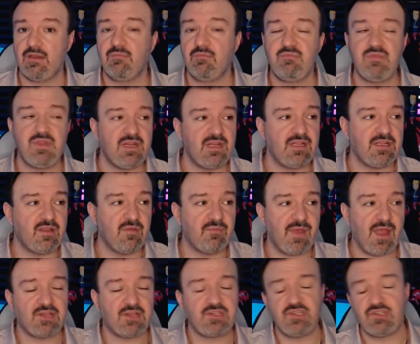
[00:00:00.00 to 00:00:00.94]
Meaning the
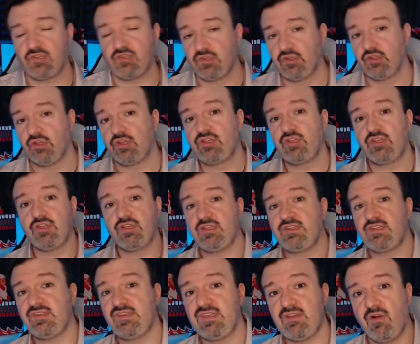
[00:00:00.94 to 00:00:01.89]
matches look
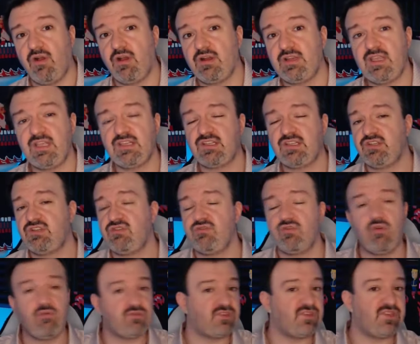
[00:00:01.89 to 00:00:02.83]
good to the audience because you
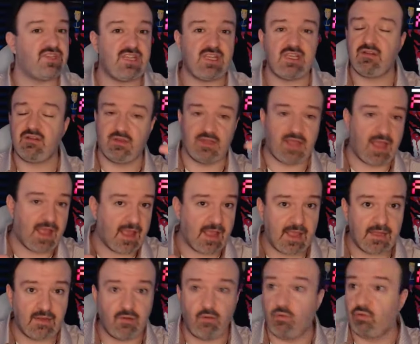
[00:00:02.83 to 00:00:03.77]
don't see
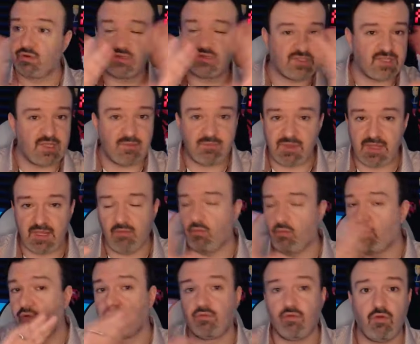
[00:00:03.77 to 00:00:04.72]
lag or skipping
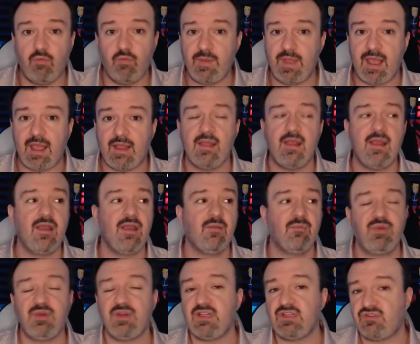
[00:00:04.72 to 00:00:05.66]
or rollback,
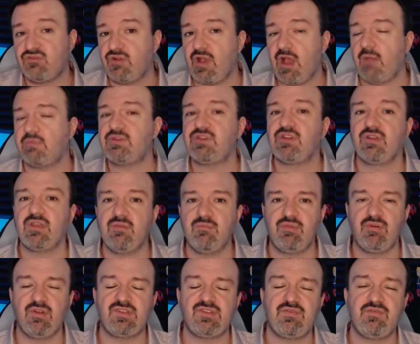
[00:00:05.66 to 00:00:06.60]
but it drops your
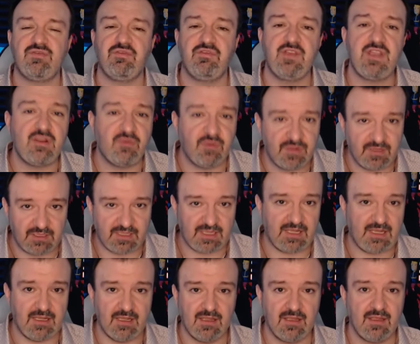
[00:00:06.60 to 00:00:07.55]
inputs
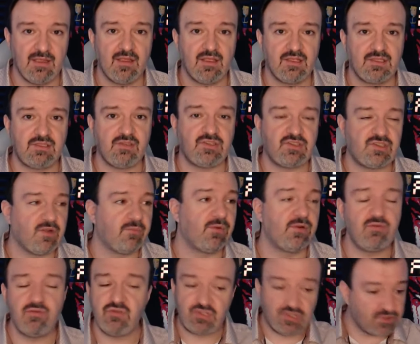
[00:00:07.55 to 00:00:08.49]
frequently. So
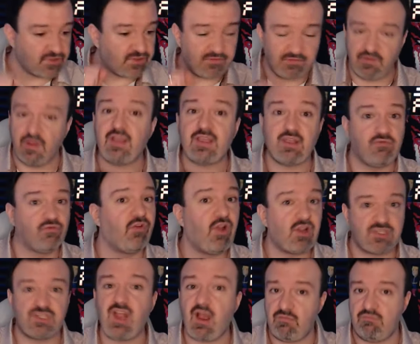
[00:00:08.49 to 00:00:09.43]
someone who's just a fucking
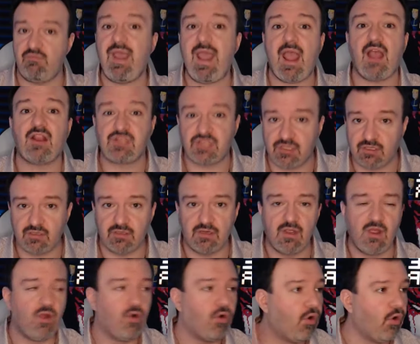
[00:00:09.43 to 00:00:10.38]
rushdown
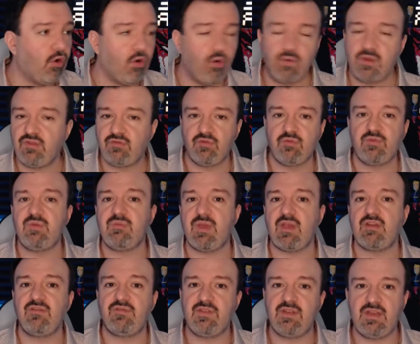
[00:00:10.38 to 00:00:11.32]
masher always will be
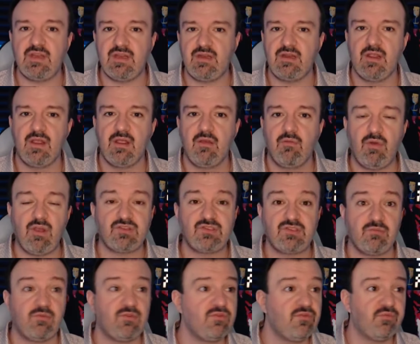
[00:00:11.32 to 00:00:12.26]
benefited, while
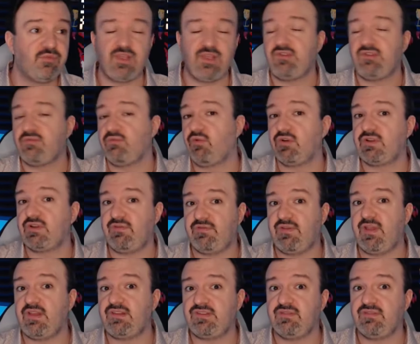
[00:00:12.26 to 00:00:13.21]
someone who plays more
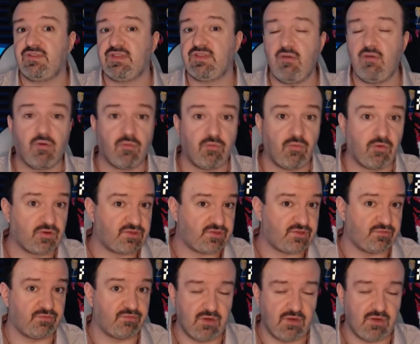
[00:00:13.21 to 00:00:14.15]
defensively or more
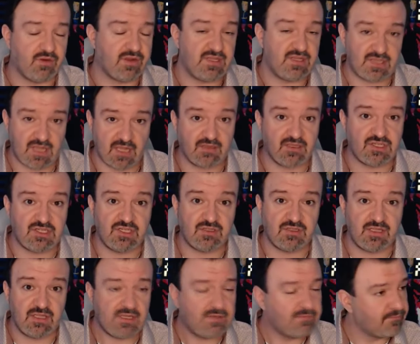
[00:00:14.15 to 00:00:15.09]
you know
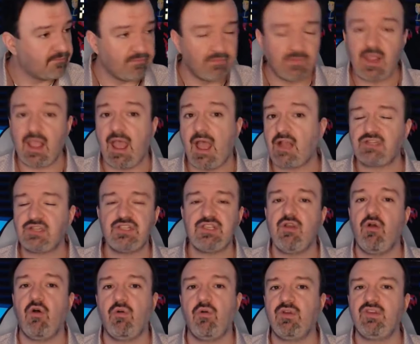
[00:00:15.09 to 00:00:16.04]
intelligently
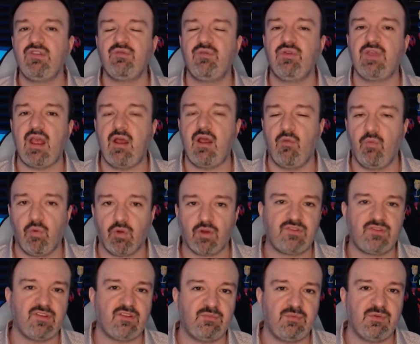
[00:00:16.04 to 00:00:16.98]
actually always will get a
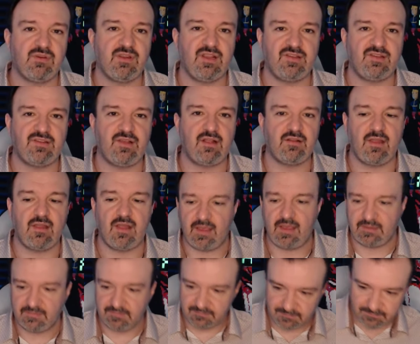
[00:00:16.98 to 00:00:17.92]
worse experience
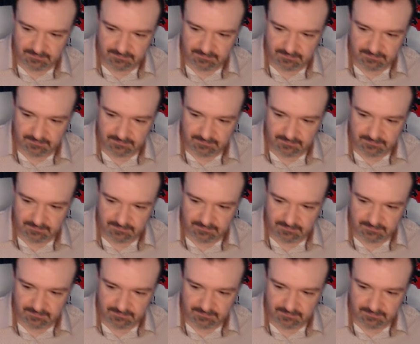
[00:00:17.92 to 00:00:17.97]
online.